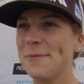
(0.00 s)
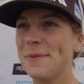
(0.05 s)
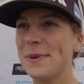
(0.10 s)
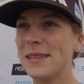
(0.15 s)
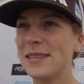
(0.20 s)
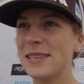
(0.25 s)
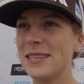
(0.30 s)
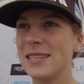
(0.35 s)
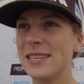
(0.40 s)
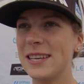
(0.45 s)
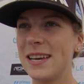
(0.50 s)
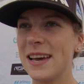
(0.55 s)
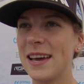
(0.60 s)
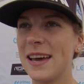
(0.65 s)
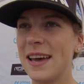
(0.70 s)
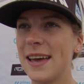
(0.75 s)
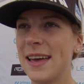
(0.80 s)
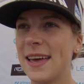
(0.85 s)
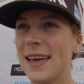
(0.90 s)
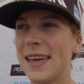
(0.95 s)
But
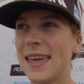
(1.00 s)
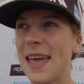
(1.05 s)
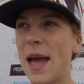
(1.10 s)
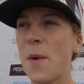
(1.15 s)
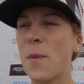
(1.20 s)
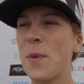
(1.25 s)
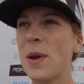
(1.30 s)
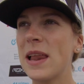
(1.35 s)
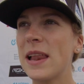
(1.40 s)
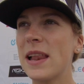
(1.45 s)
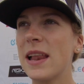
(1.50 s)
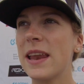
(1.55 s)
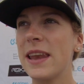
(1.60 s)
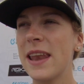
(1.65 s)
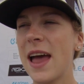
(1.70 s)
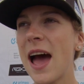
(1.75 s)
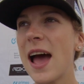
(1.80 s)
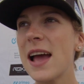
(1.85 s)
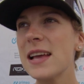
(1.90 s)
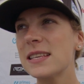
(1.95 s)
it's really
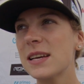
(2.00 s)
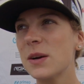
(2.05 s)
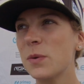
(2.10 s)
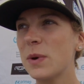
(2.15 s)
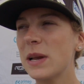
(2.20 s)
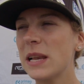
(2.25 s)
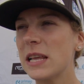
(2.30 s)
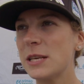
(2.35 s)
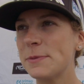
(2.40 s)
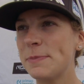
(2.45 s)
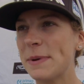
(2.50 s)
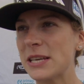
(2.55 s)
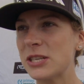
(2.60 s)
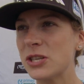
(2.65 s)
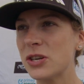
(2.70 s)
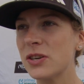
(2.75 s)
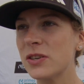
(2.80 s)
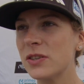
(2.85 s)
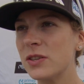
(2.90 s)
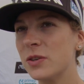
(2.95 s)
nice and really
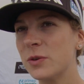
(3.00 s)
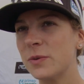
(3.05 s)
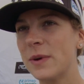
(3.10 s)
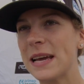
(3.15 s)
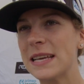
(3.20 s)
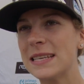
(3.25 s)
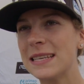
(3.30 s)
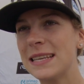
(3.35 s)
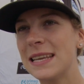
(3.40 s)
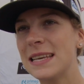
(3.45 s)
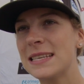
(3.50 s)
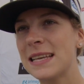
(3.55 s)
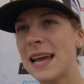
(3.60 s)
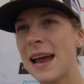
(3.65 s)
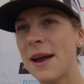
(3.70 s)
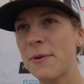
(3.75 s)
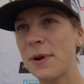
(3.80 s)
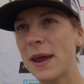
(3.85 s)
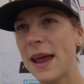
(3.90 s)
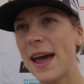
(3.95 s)
special to race in this
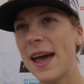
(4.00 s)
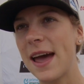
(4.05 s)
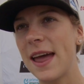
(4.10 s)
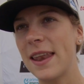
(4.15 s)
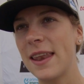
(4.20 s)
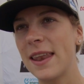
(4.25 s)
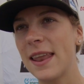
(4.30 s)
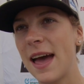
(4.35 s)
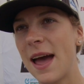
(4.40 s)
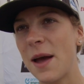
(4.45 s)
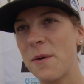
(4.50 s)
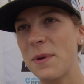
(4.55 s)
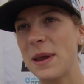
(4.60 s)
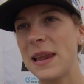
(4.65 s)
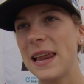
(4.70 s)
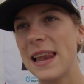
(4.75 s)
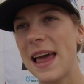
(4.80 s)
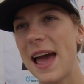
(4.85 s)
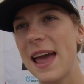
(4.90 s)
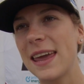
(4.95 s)
area, and I
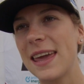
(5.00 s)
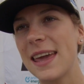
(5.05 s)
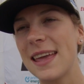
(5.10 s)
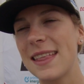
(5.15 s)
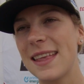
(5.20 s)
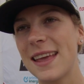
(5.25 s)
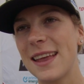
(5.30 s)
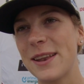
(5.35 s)
really like it.